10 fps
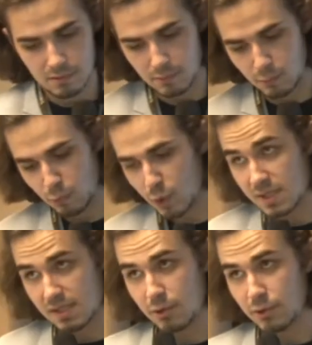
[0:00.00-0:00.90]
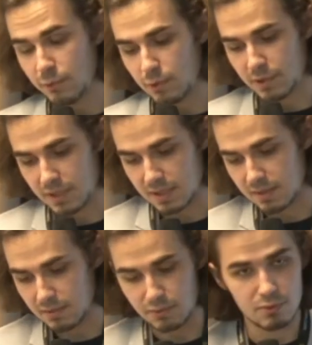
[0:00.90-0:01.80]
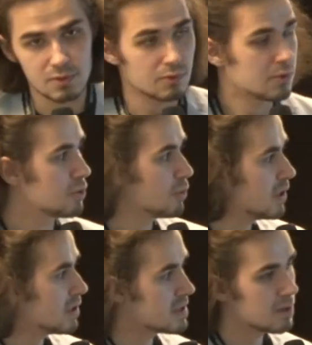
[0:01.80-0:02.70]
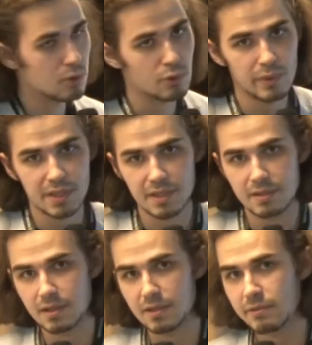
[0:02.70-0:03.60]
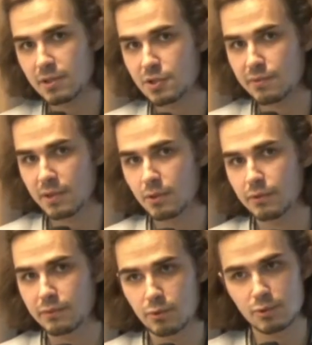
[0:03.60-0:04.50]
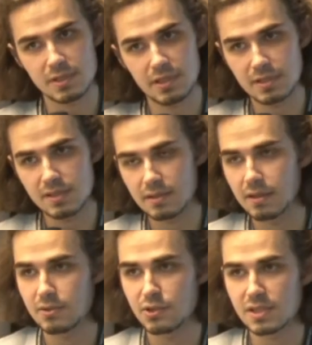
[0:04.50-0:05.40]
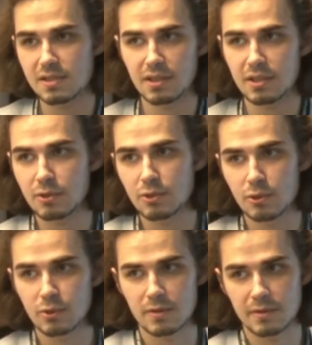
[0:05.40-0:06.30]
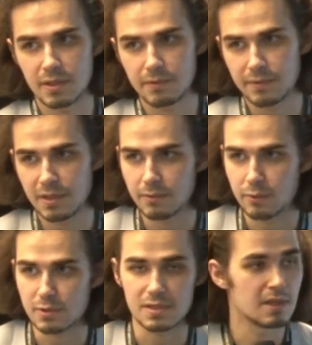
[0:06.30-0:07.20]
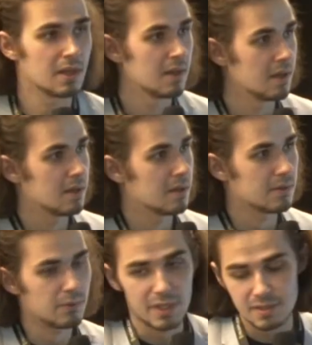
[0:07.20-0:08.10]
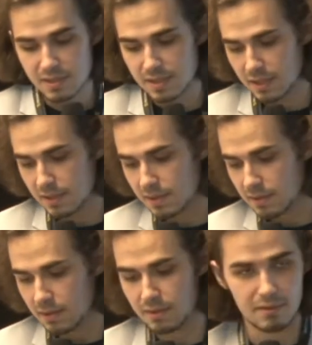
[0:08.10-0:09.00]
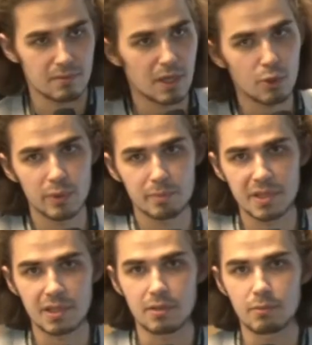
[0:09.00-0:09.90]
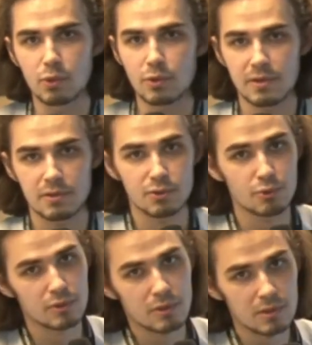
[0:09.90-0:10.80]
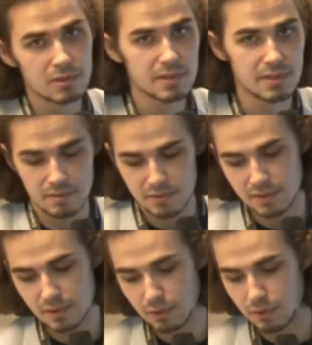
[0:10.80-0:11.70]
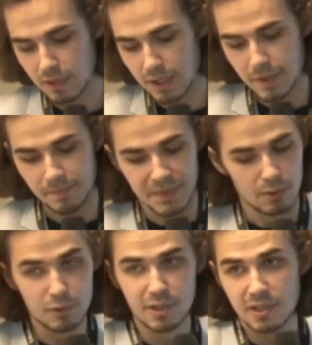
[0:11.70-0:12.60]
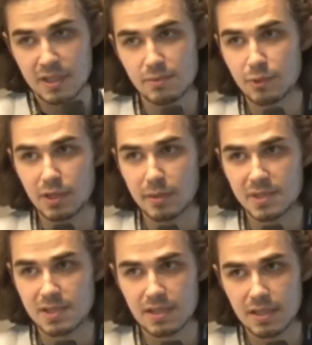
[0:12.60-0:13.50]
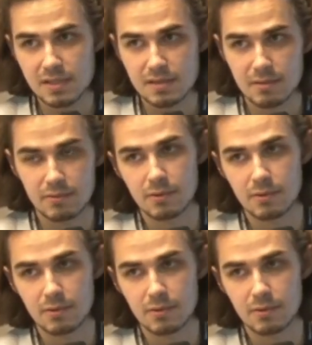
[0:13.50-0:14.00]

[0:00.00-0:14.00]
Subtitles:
what's our forecast? So 2 years ago, we had an average fee of 2 cents. Just a year ago, the fee was 20 cents, and now we pay more than $2. So who can guess what happens next?